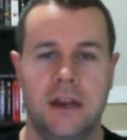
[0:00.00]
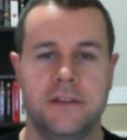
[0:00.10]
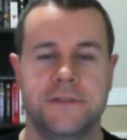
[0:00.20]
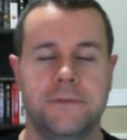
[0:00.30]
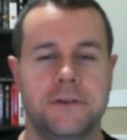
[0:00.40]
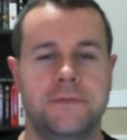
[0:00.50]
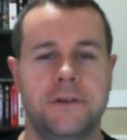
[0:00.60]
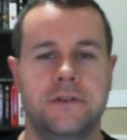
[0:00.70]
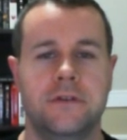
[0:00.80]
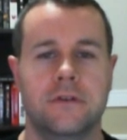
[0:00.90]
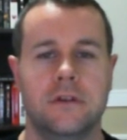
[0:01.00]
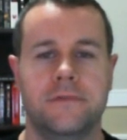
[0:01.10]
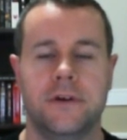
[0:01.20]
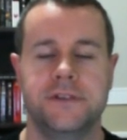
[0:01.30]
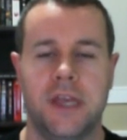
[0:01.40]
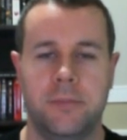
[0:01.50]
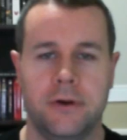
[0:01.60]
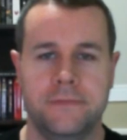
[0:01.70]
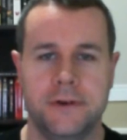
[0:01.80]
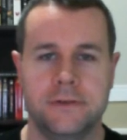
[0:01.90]
And in this first video tutorial of our ten
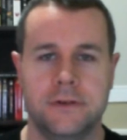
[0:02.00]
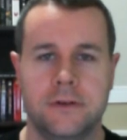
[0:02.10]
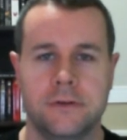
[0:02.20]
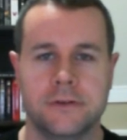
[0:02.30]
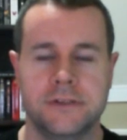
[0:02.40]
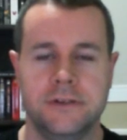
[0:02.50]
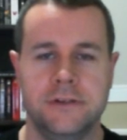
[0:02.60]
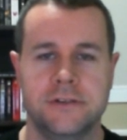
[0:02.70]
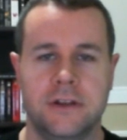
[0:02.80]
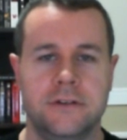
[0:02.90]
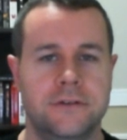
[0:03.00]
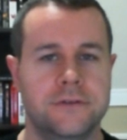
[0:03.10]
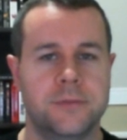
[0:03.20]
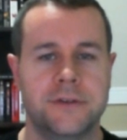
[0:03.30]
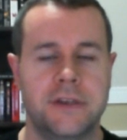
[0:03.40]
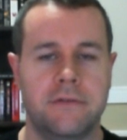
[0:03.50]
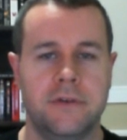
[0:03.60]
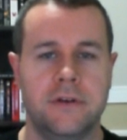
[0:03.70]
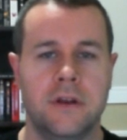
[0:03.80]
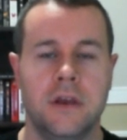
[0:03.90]
part video tutorial series on the Drupal
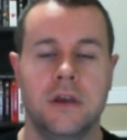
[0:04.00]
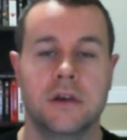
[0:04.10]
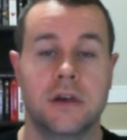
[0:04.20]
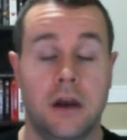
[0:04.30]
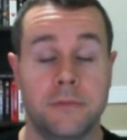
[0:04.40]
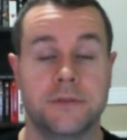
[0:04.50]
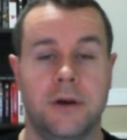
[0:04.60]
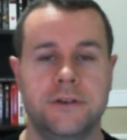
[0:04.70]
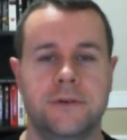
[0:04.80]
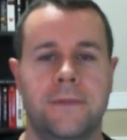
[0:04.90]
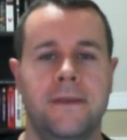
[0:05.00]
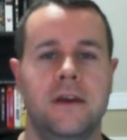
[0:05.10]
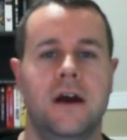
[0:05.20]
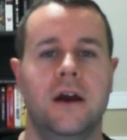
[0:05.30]
seven Commerce module,